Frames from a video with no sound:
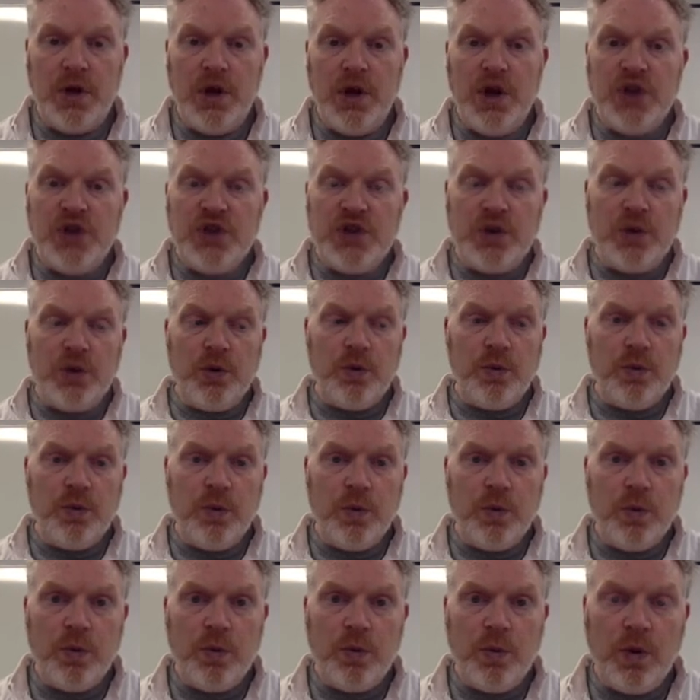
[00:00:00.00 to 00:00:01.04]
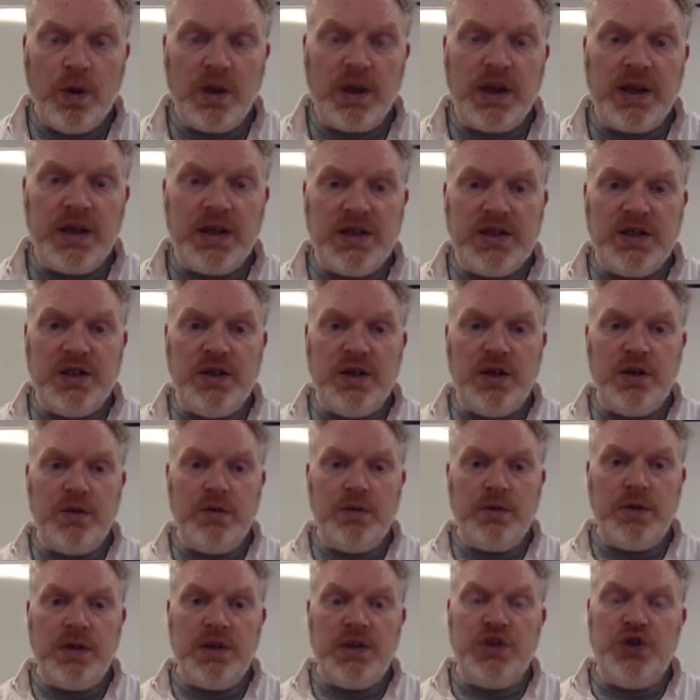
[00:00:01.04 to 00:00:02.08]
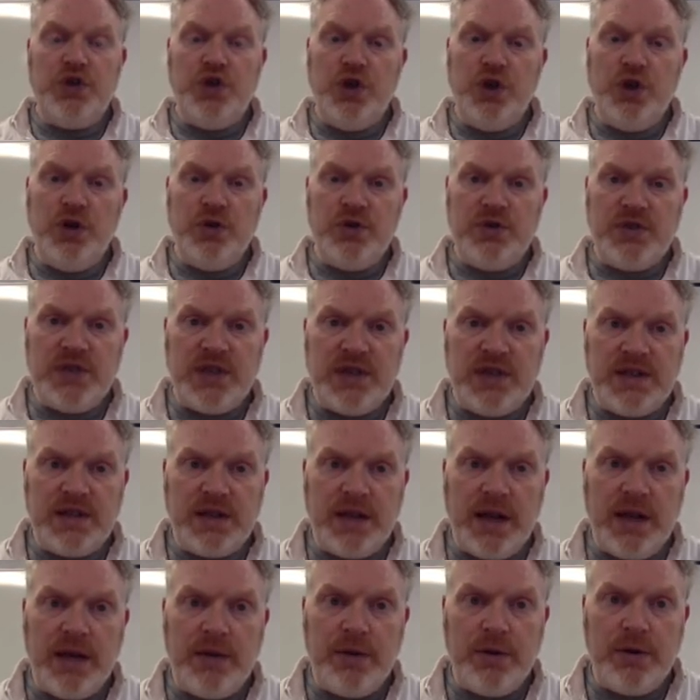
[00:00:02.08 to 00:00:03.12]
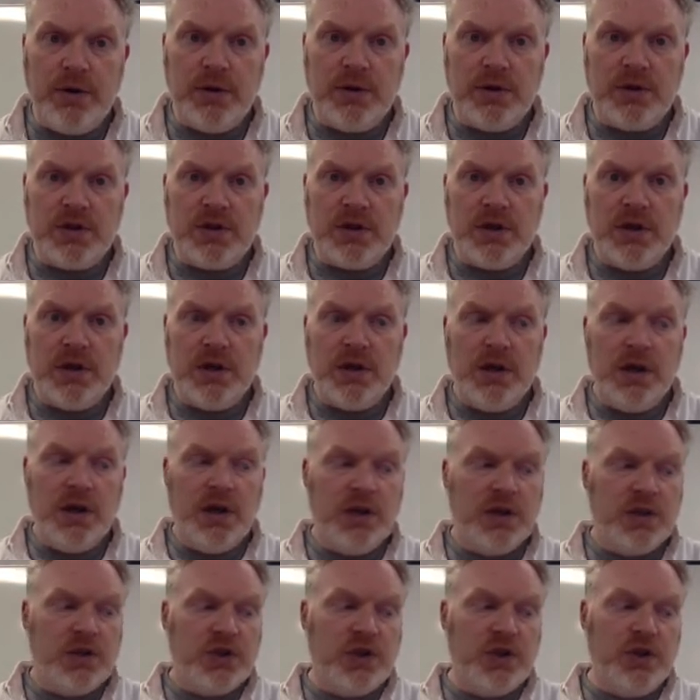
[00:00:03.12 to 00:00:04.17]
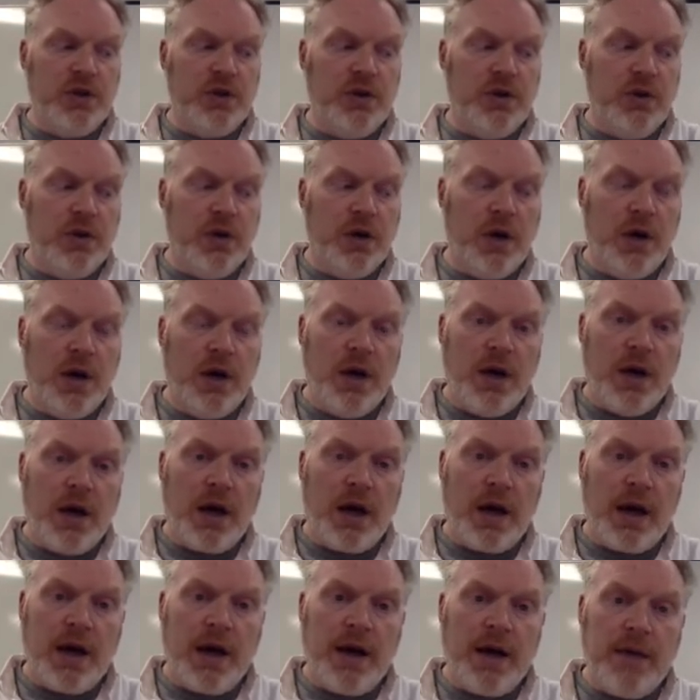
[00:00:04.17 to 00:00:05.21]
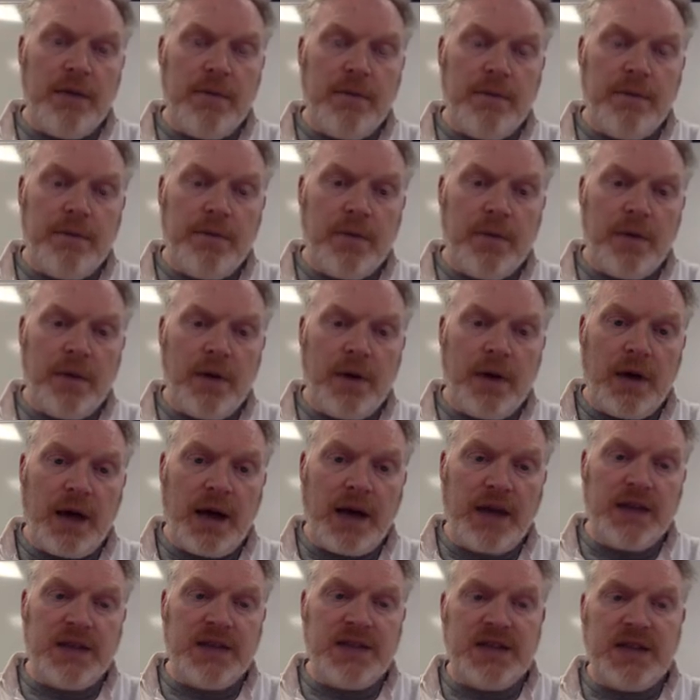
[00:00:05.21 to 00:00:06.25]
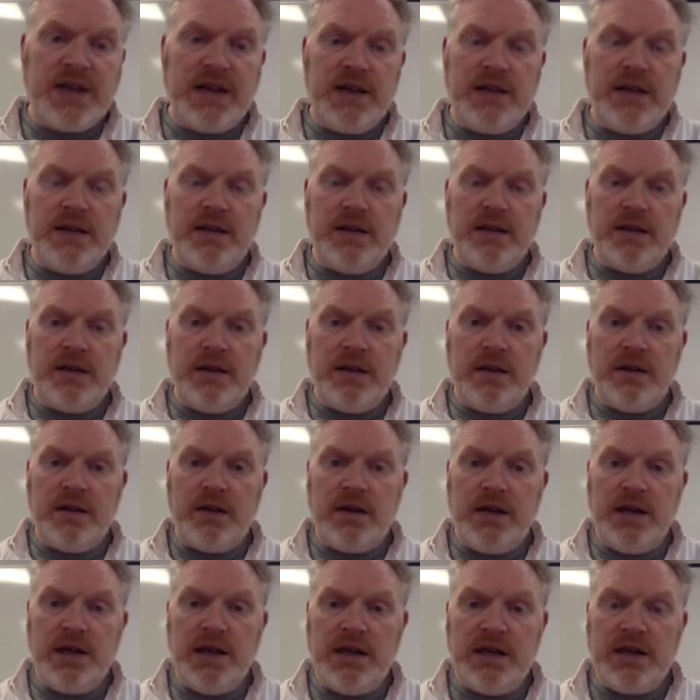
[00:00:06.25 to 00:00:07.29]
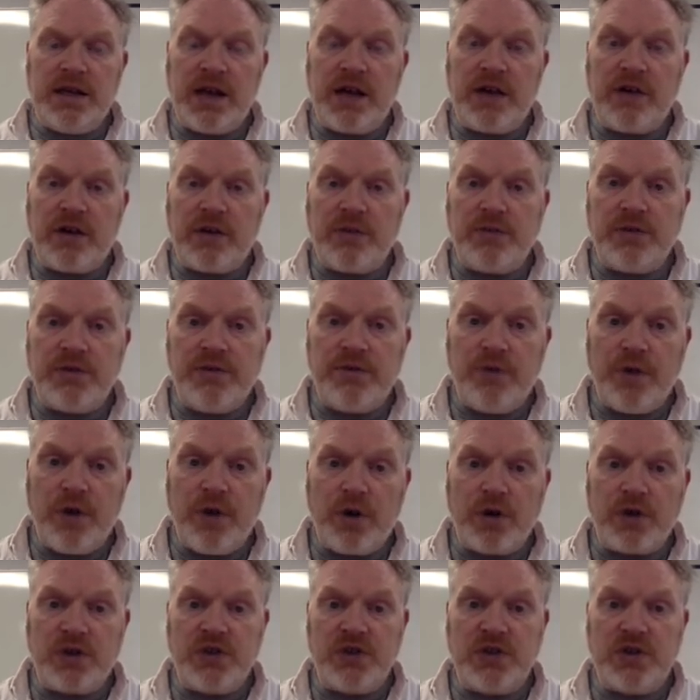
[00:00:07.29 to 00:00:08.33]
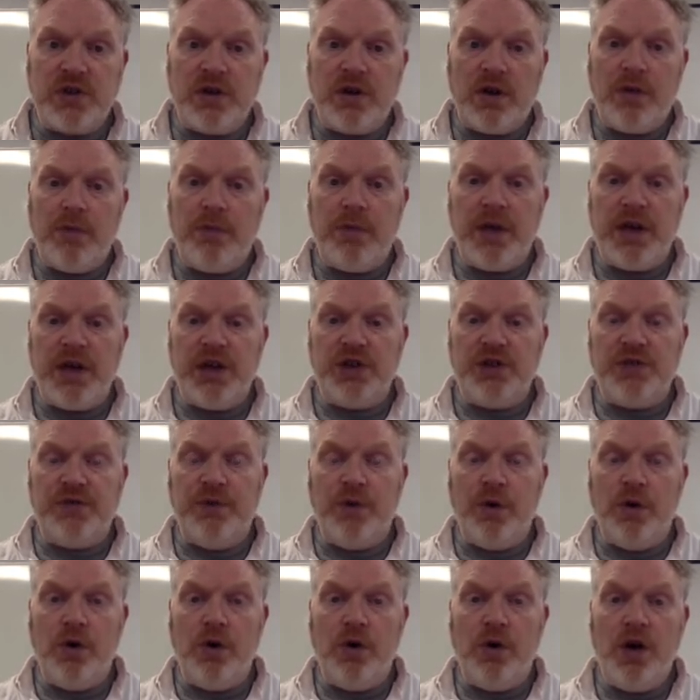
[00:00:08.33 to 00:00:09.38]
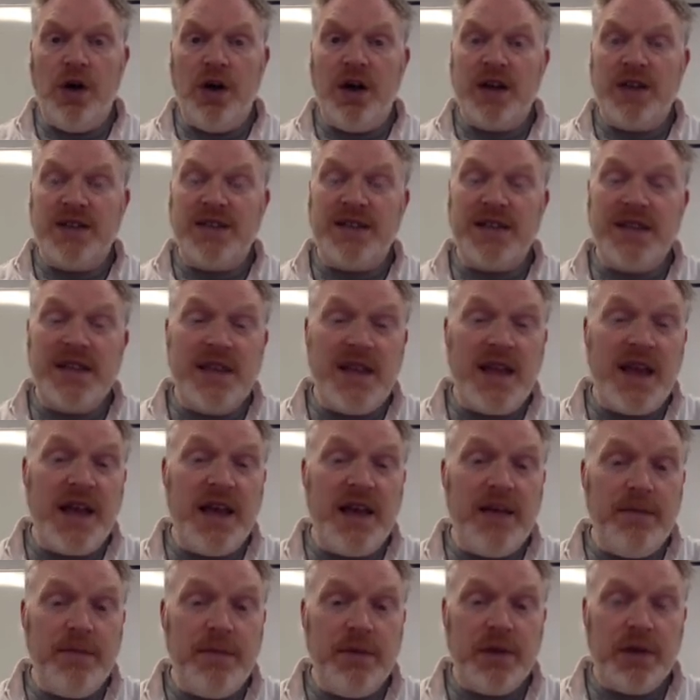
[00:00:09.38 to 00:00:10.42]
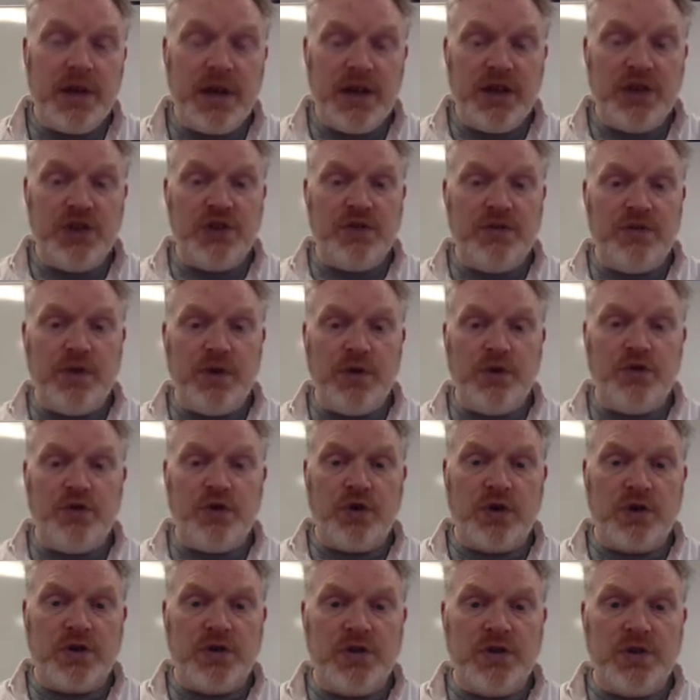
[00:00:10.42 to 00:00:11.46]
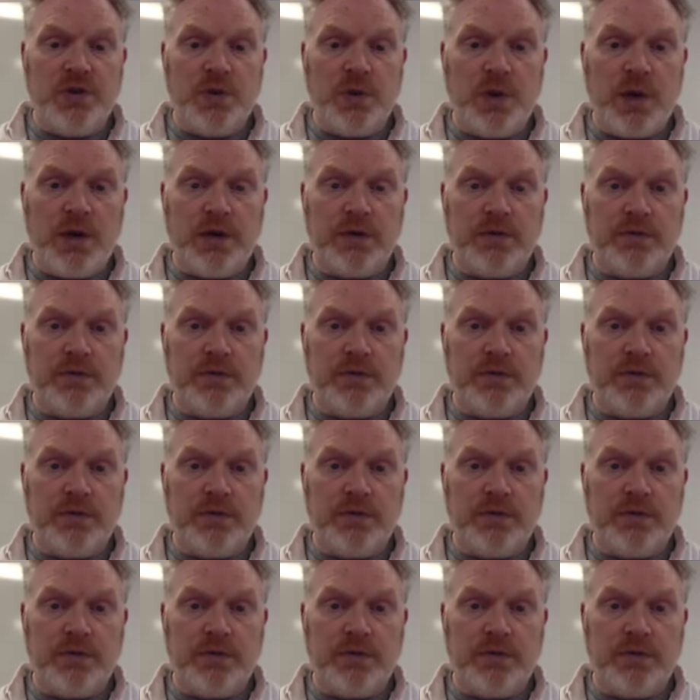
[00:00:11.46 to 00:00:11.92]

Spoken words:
So, what I'd like you to do is use these labels to annotate the diagrams of rocks on page 4 and to name each of those rocks as well.